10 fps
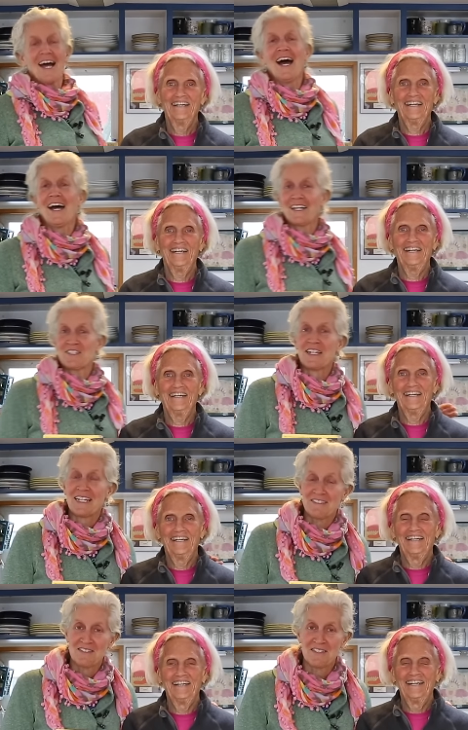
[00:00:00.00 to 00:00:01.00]
Speaker 1: Hi, Jane
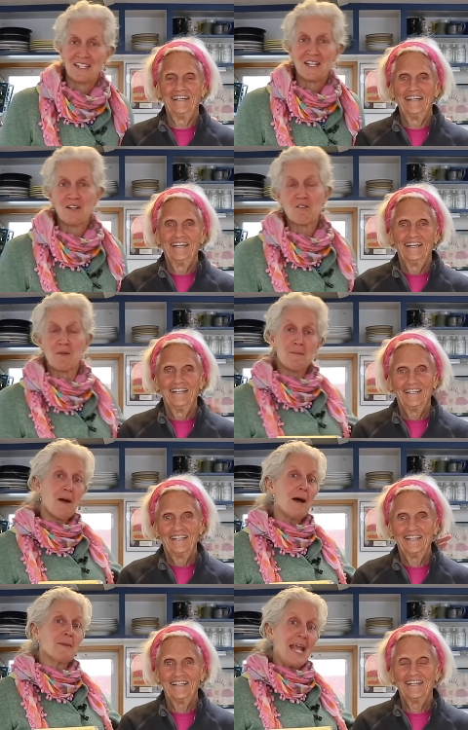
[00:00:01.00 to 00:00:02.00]
Esselstyn here with my
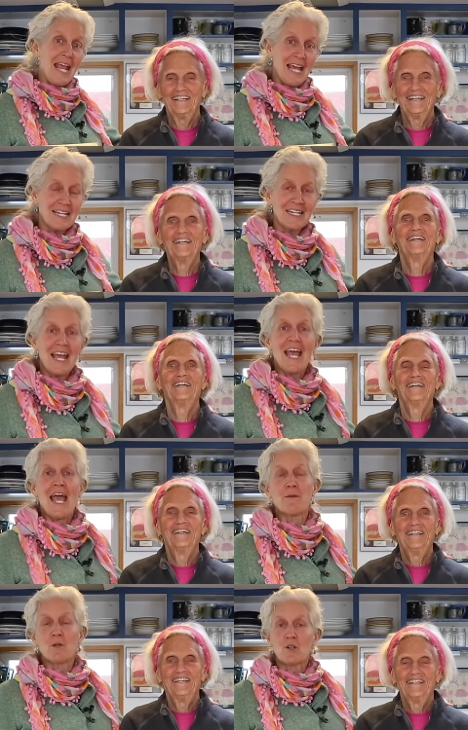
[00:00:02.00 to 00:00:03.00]
mom, Ann,
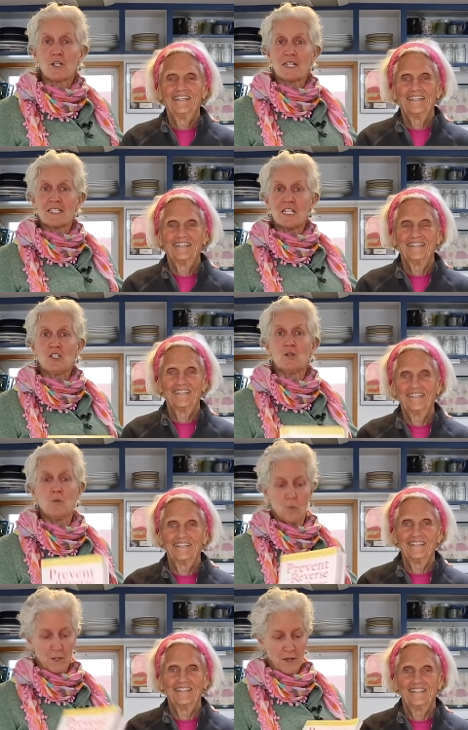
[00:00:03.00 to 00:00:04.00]
and we're going to continue
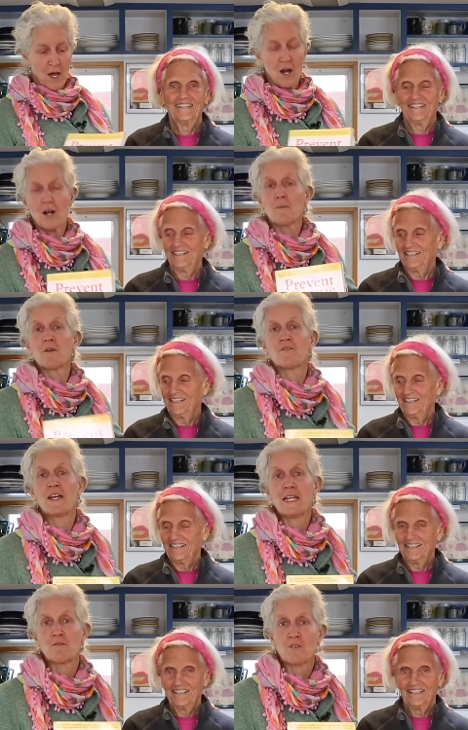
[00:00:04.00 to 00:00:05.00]
with our
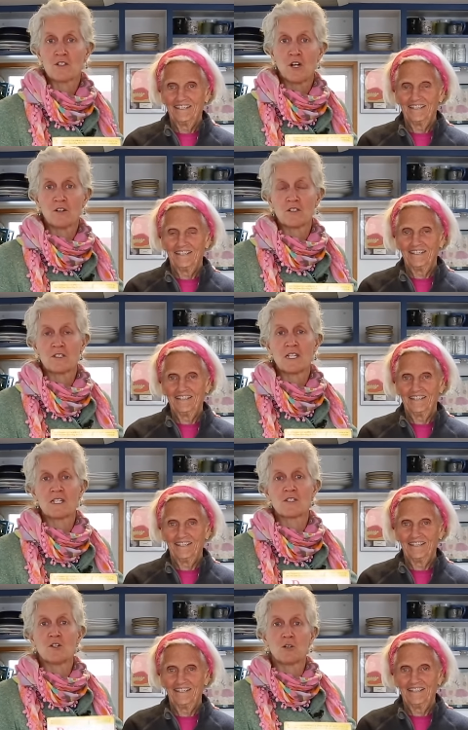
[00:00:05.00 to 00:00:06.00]
Prevent and Reverse Heart
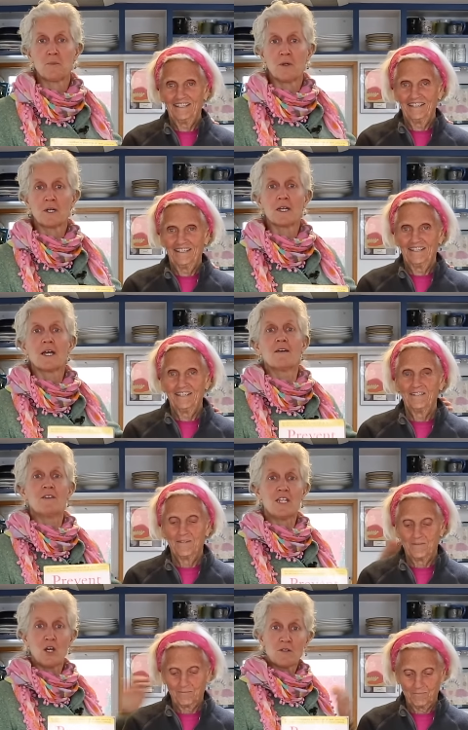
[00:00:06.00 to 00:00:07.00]
Disease cookbook
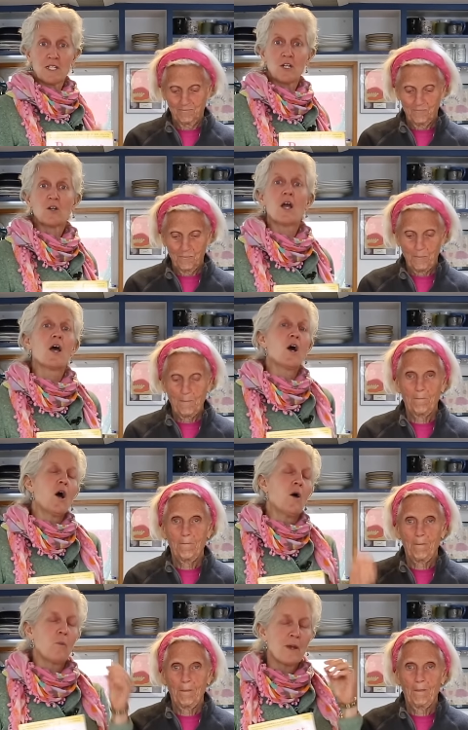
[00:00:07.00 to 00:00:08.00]
videos here.
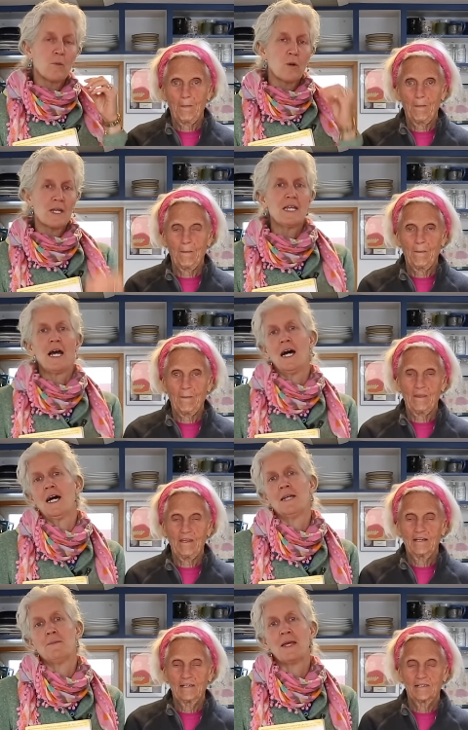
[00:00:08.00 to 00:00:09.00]
We are working
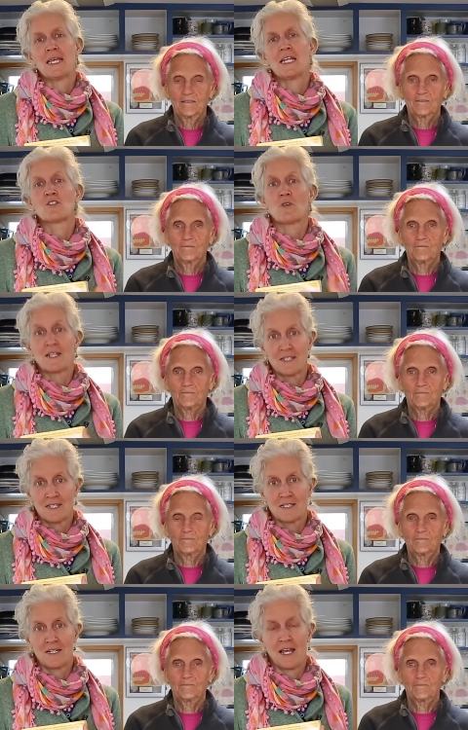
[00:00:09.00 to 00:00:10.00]
on making
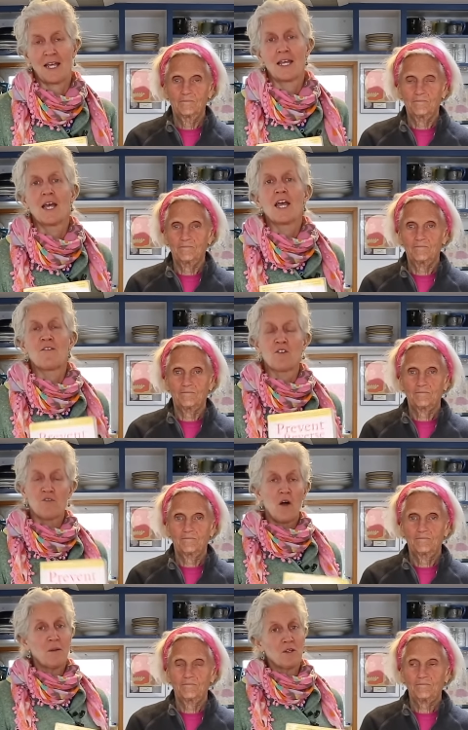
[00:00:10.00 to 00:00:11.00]
dressings today. If you're
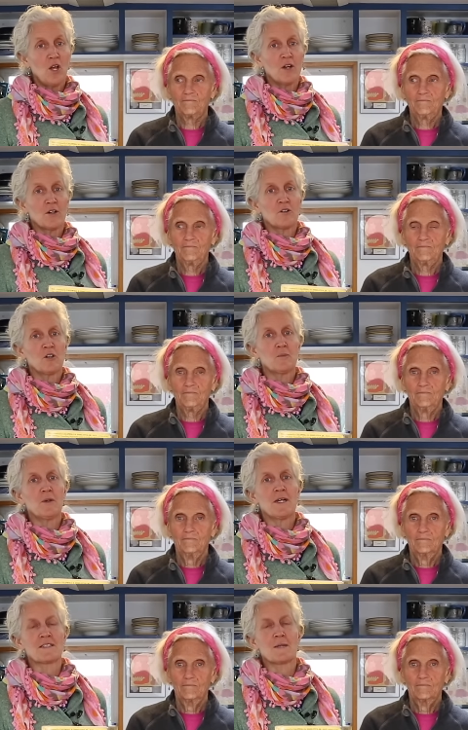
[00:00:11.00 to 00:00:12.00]
following along in our
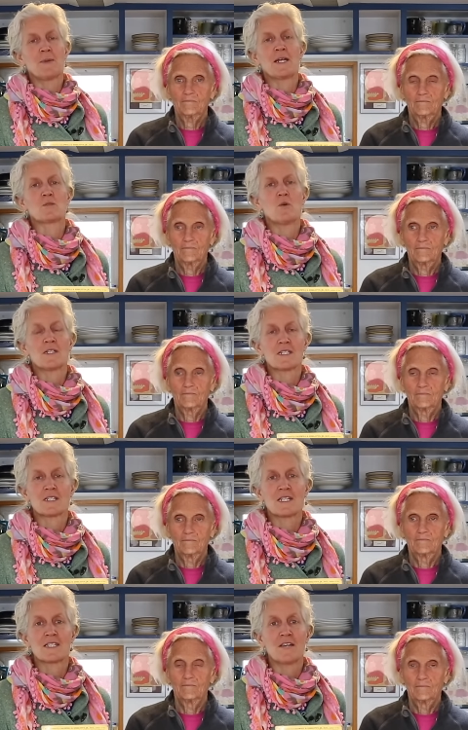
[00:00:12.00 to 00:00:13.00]
cookbook, it's on page
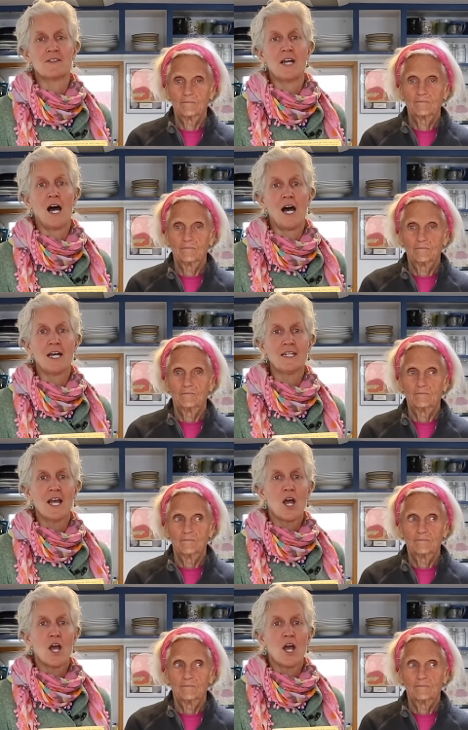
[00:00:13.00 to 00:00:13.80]
167 on.